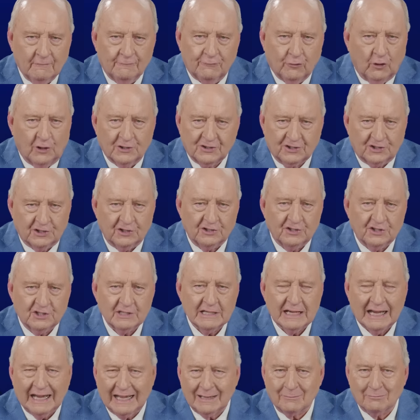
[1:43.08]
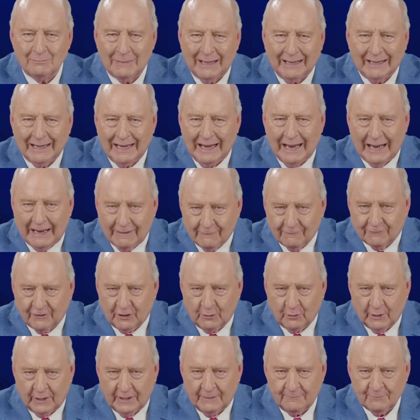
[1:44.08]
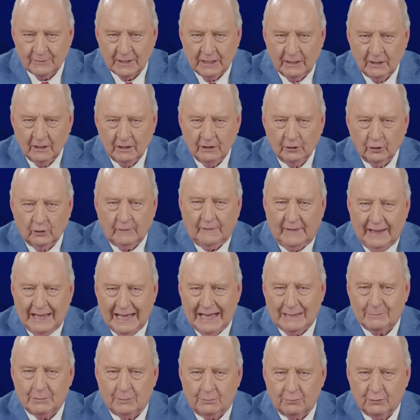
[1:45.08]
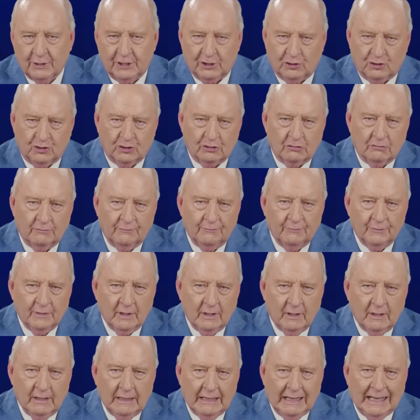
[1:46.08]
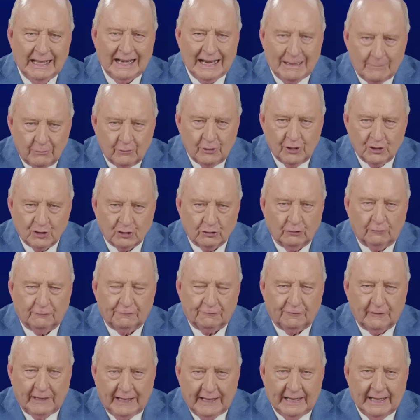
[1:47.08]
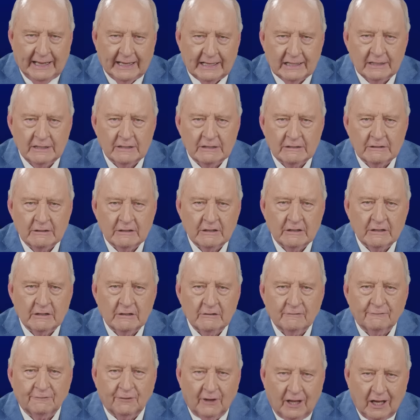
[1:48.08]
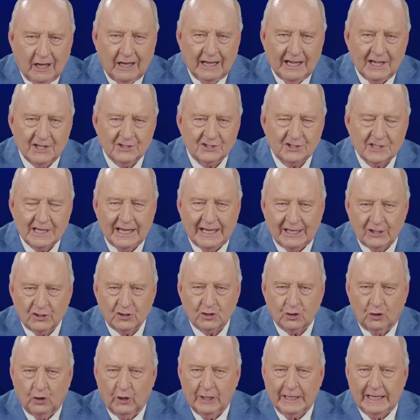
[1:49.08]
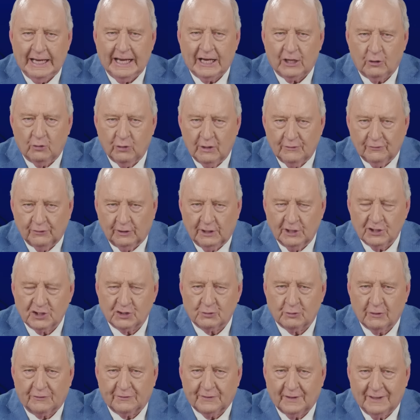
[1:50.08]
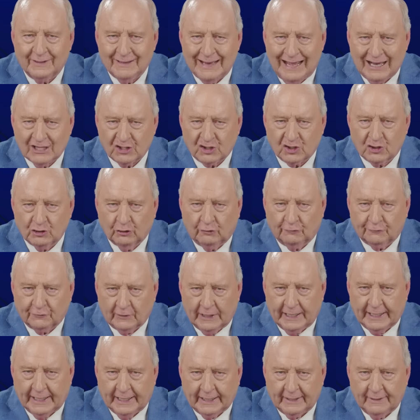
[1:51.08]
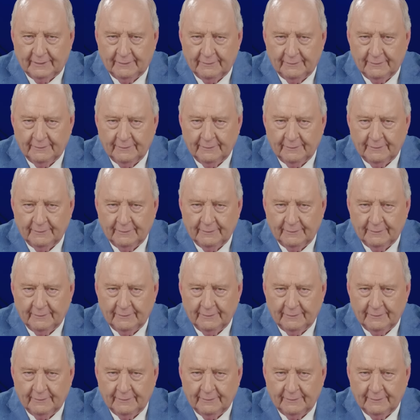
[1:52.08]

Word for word: Voices and money everywhere. Look at the Harbour Bridge. An Aboriginal flag flies enjoying equivalence with the national flag.